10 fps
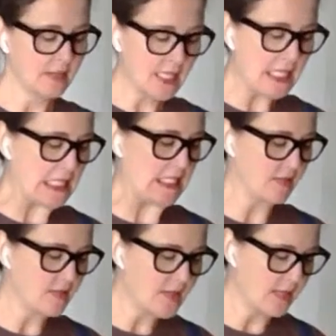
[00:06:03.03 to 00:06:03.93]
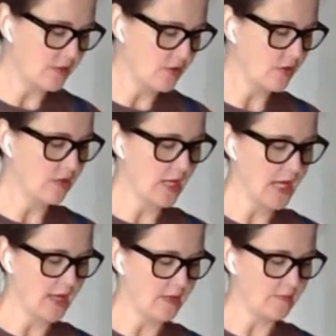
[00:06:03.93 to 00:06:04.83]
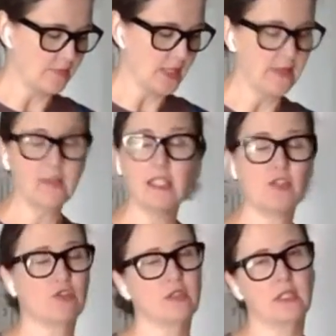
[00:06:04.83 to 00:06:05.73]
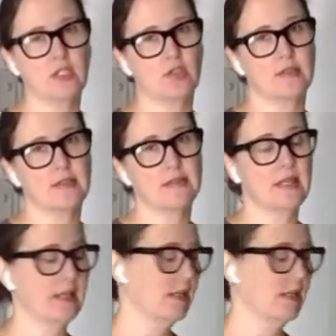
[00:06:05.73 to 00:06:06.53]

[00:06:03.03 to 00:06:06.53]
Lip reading: thin, tender, and these are delicious.